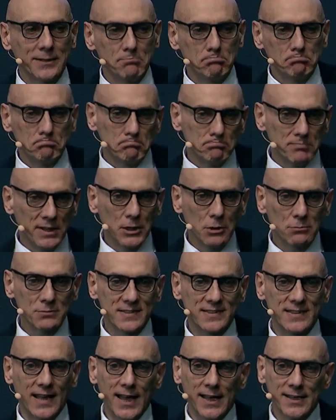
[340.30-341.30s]

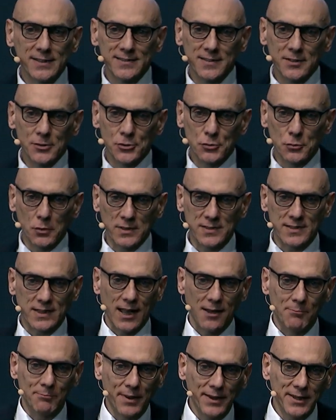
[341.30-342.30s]
medium-sized insurance
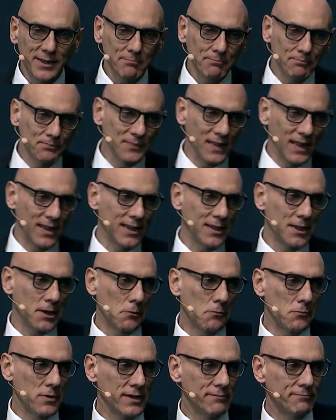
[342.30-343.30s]
company
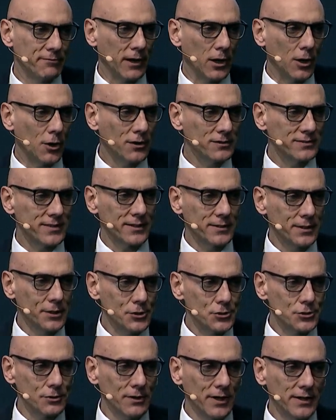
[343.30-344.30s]
with a long
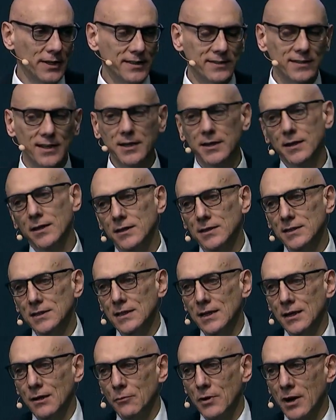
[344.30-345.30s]
tradition in Italy.
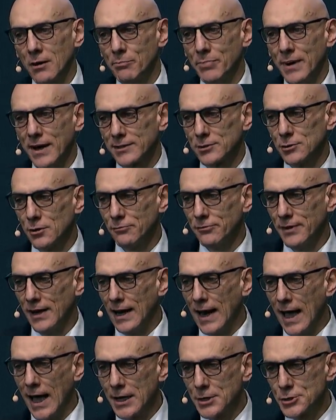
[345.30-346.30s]
We are part of a
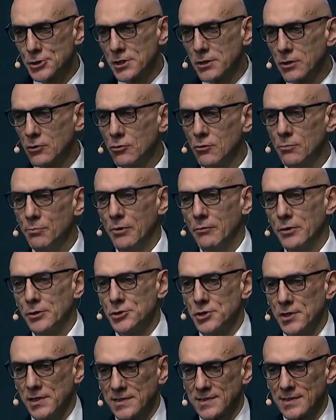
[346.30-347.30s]
larger group,
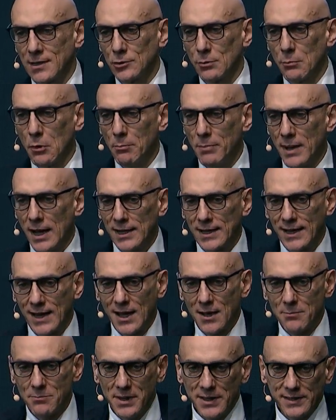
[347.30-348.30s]
which is Automobile
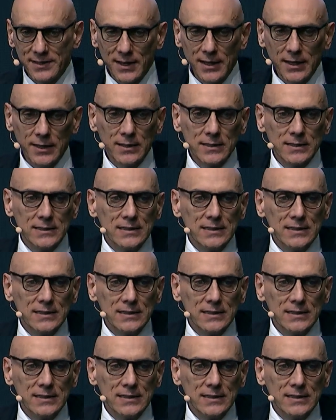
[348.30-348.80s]
Club Italy.